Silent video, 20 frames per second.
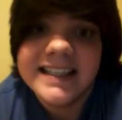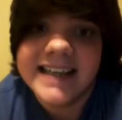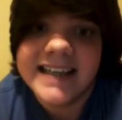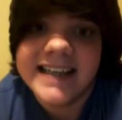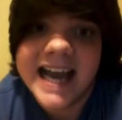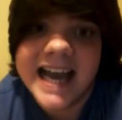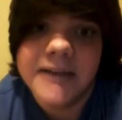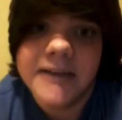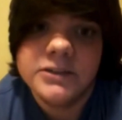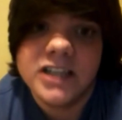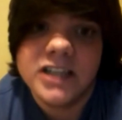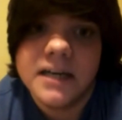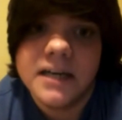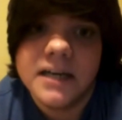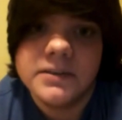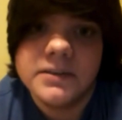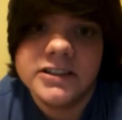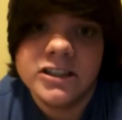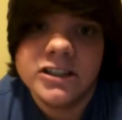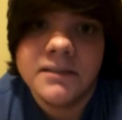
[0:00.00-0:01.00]
The cab
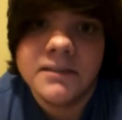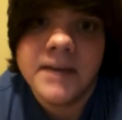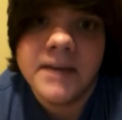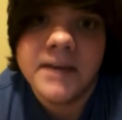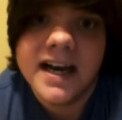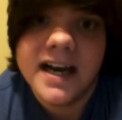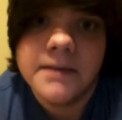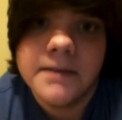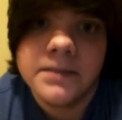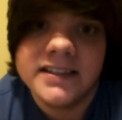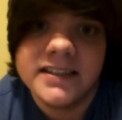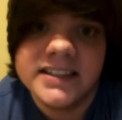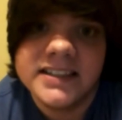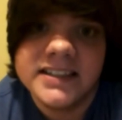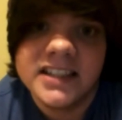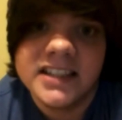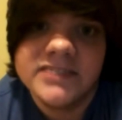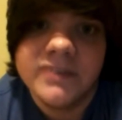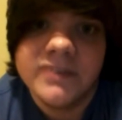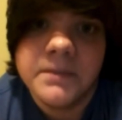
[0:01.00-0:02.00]
driver took my iPod
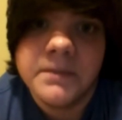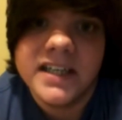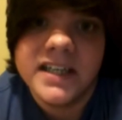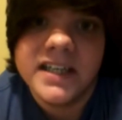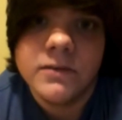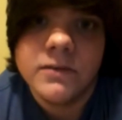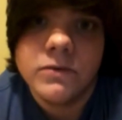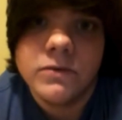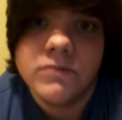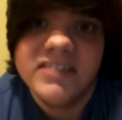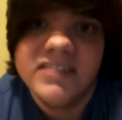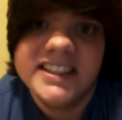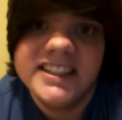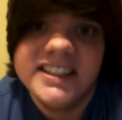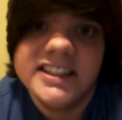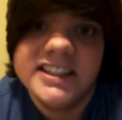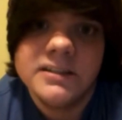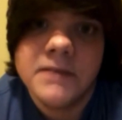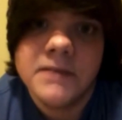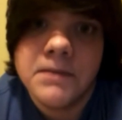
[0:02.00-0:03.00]
Touch from me,
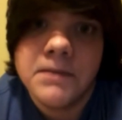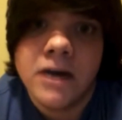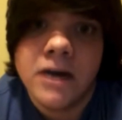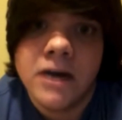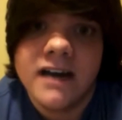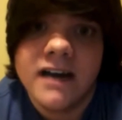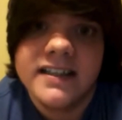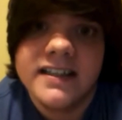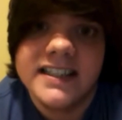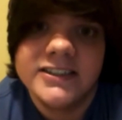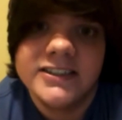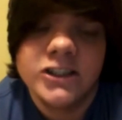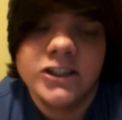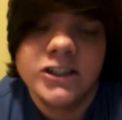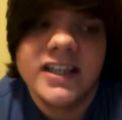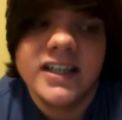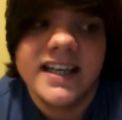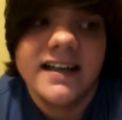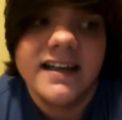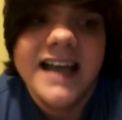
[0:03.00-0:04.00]
reached it to my pocket and
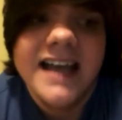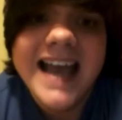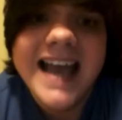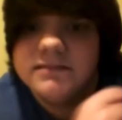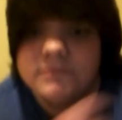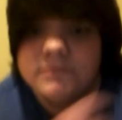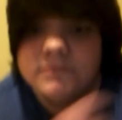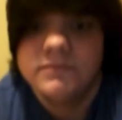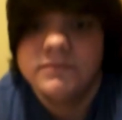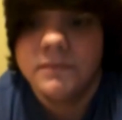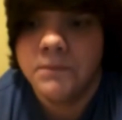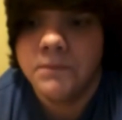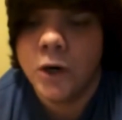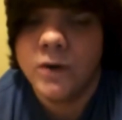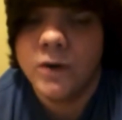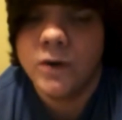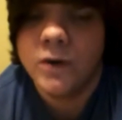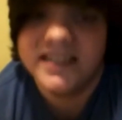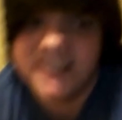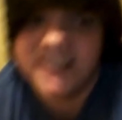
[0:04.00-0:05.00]
took it.
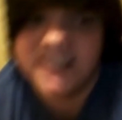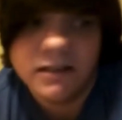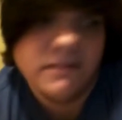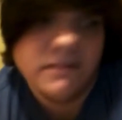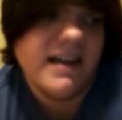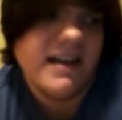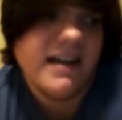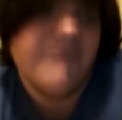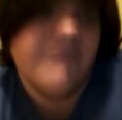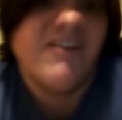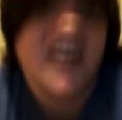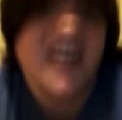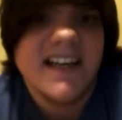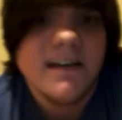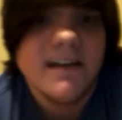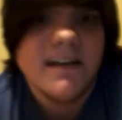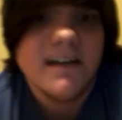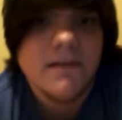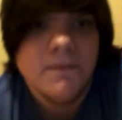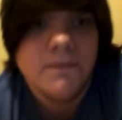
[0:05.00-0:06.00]
Pulled his
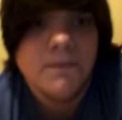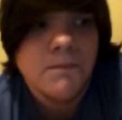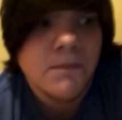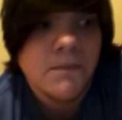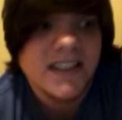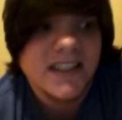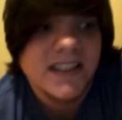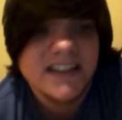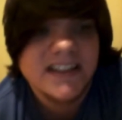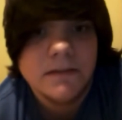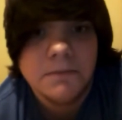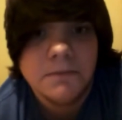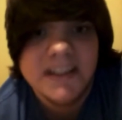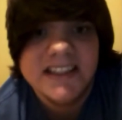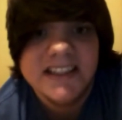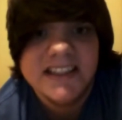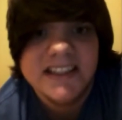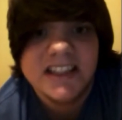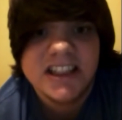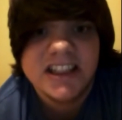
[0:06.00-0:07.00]
fucking Muslim
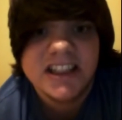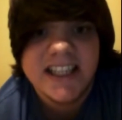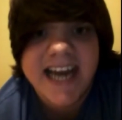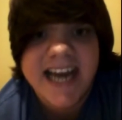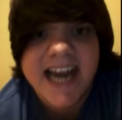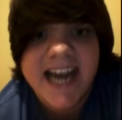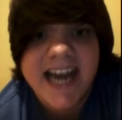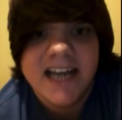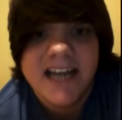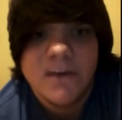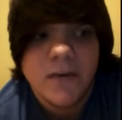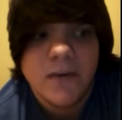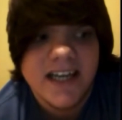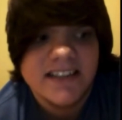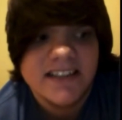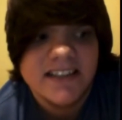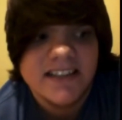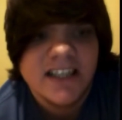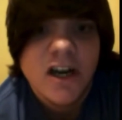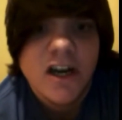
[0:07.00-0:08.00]
piece of shit hand
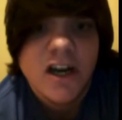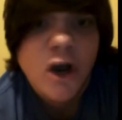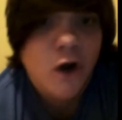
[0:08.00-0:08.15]
away and said,